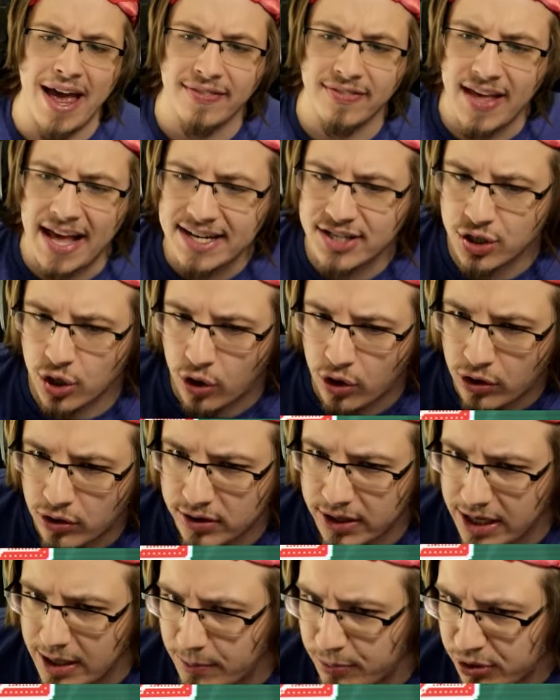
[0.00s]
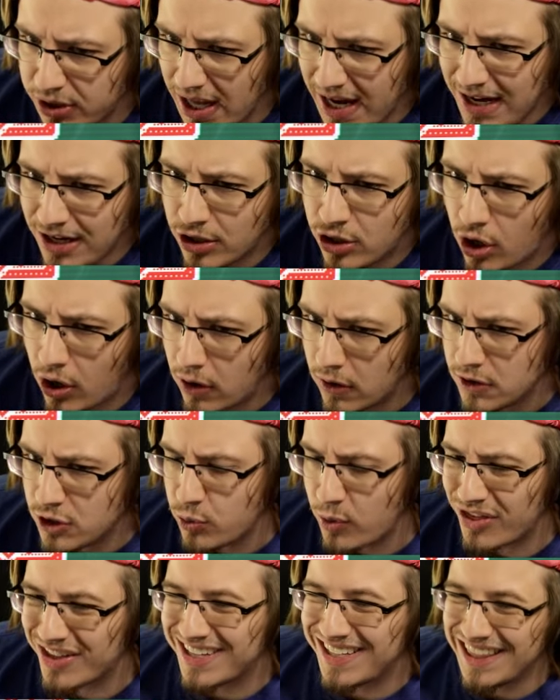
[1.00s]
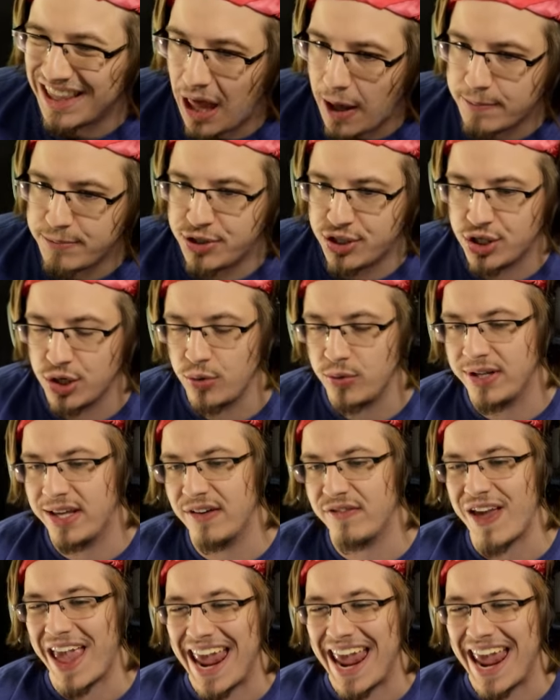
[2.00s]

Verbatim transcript: That's early. Played cards with club suit give